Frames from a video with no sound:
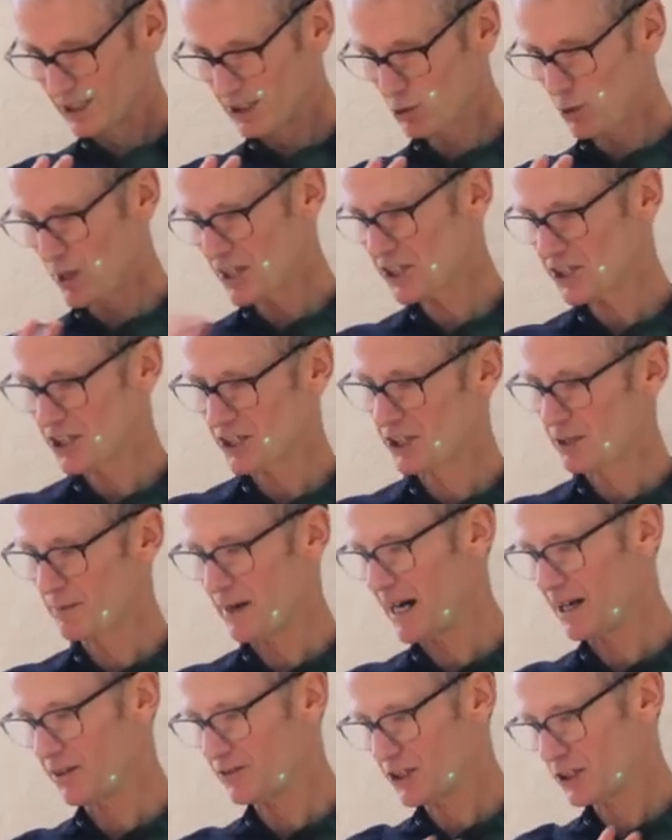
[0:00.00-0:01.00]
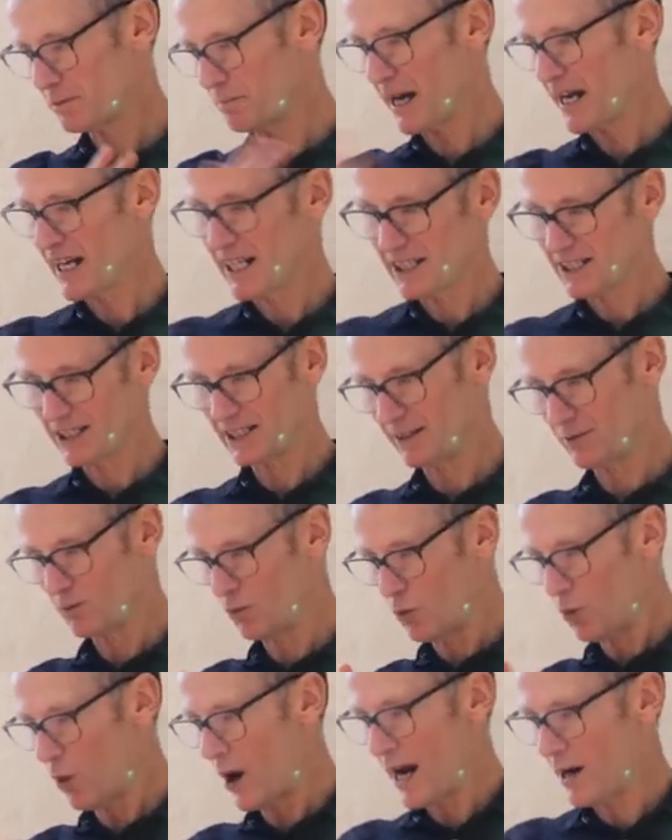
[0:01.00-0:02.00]
questions about space
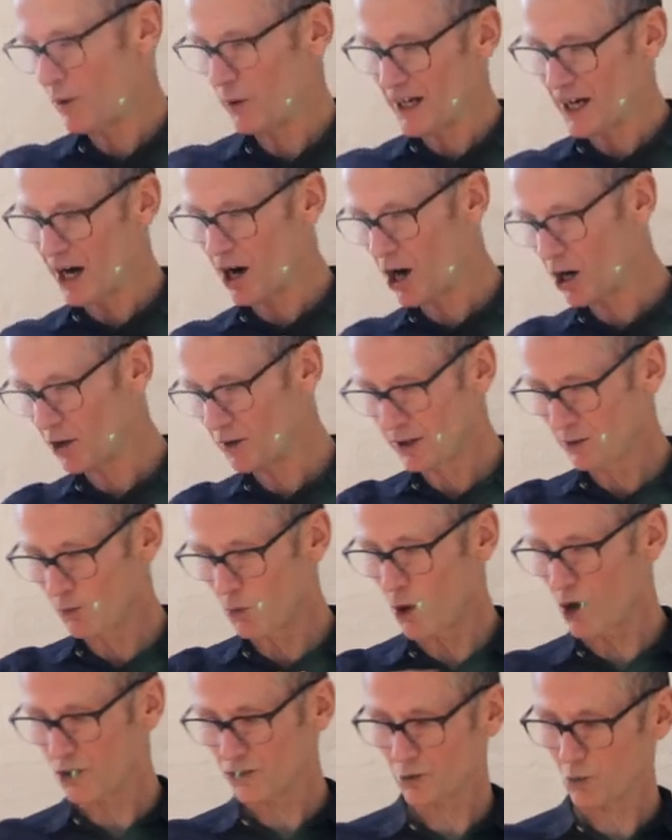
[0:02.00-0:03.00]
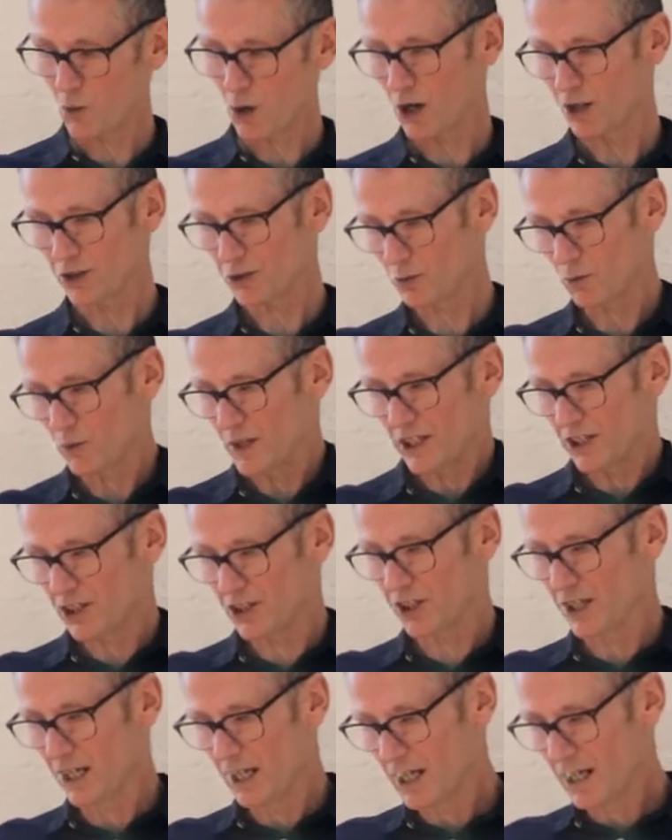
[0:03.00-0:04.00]
and where we are and what's what,
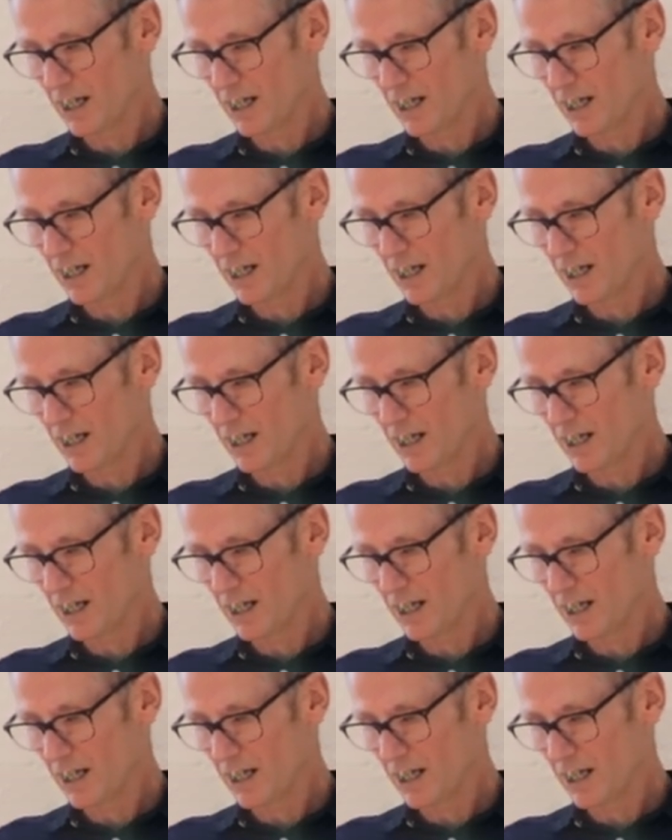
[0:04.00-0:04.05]
which,